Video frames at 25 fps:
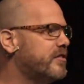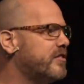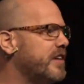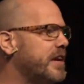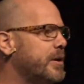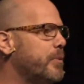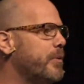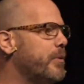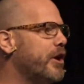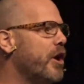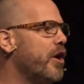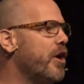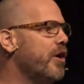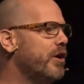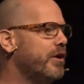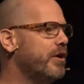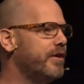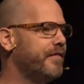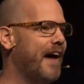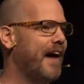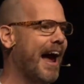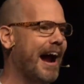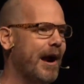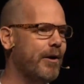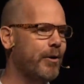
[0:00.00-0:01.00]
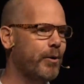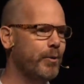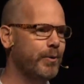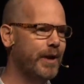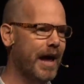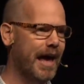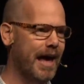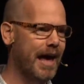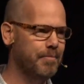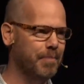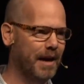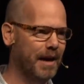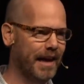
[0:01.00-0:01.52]
Has anyone heard of Harold
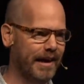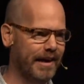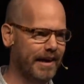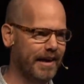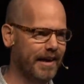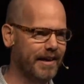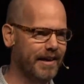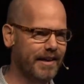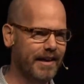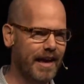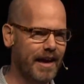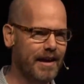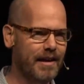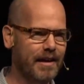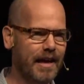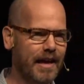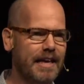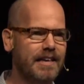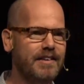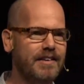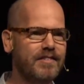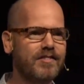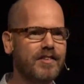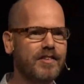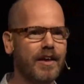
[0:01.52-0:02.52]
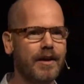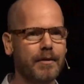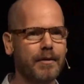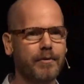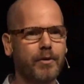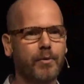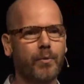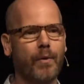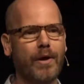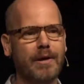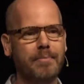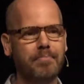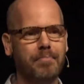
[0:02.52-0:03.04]
Eberle? Yeah, he's a
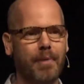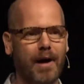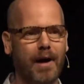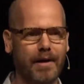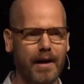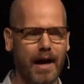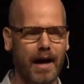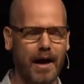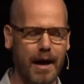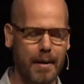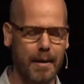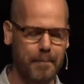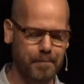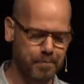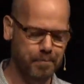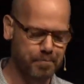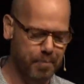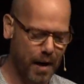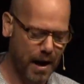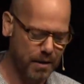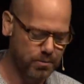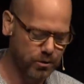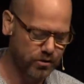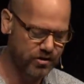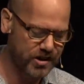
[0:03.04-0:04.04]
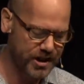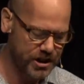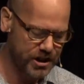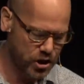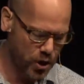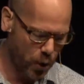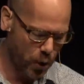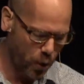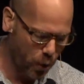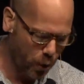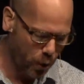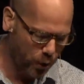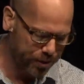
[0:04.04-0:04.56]
great Bible teacher,
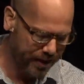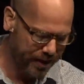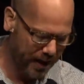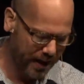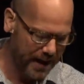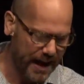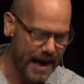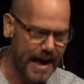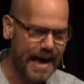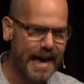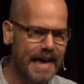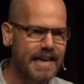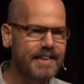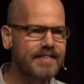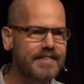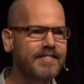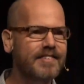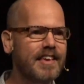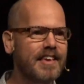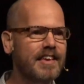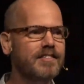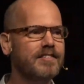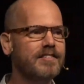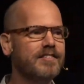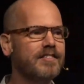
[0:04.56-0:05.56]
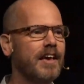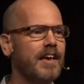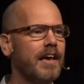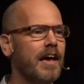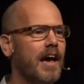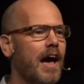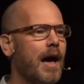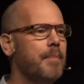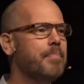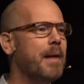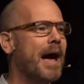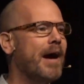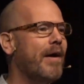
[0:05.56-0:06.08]
author. He says
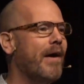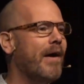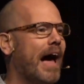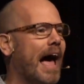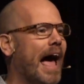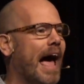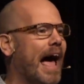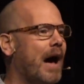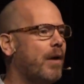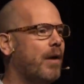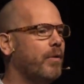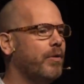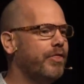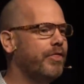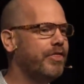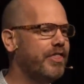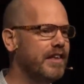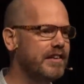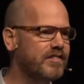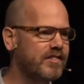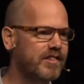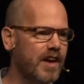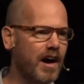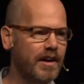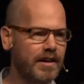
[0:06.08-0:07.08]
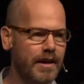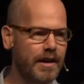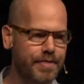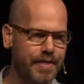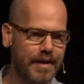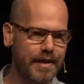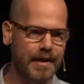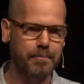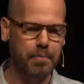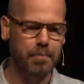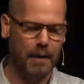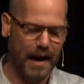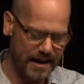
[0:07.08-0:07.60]
about how this kind of
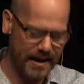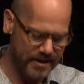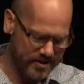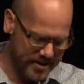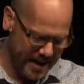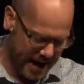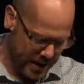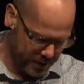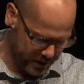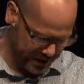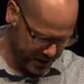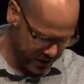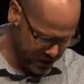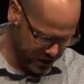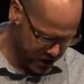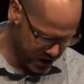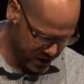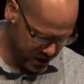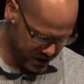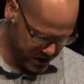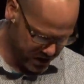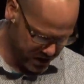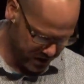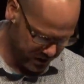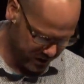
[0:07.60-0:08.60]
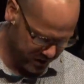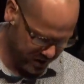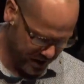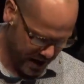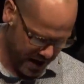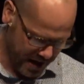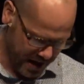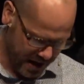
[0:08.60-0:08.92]
thing plays out in churches.